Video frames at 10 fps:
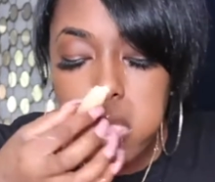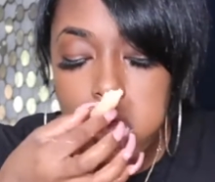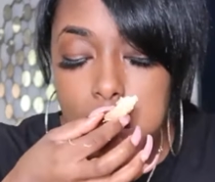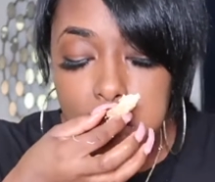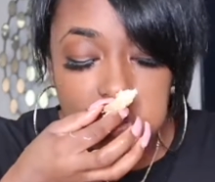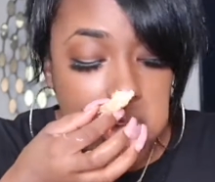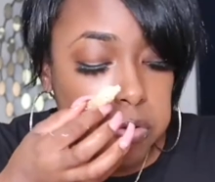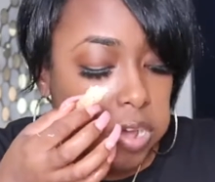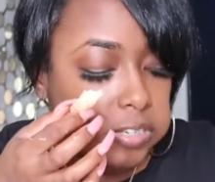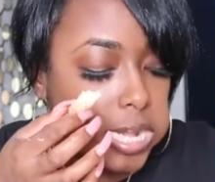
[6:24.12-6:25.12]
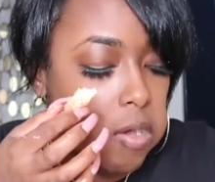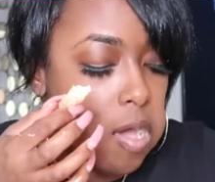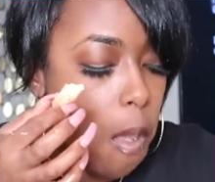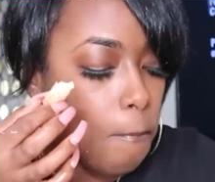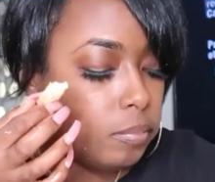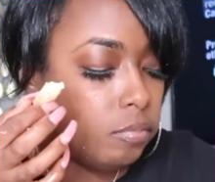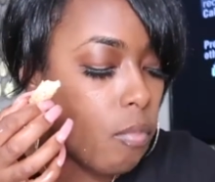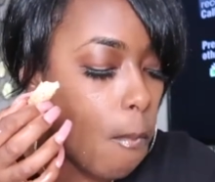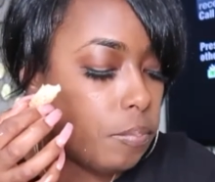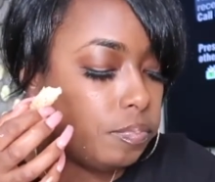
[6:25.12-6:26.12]
They both had a rough childhood.
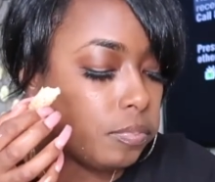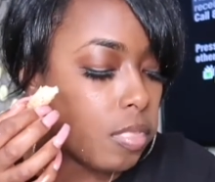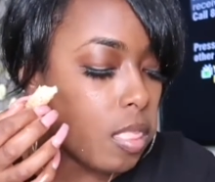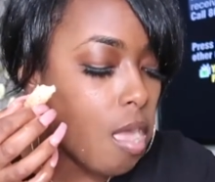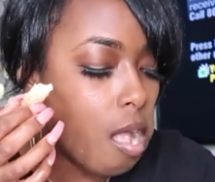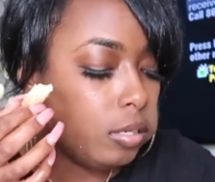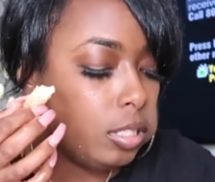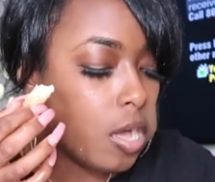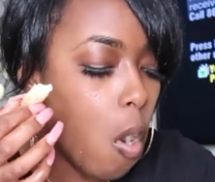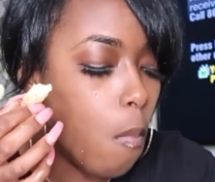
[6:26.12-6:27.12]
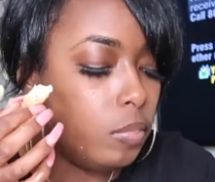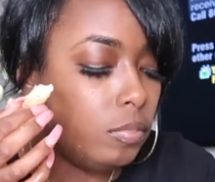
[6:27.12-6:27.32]
So,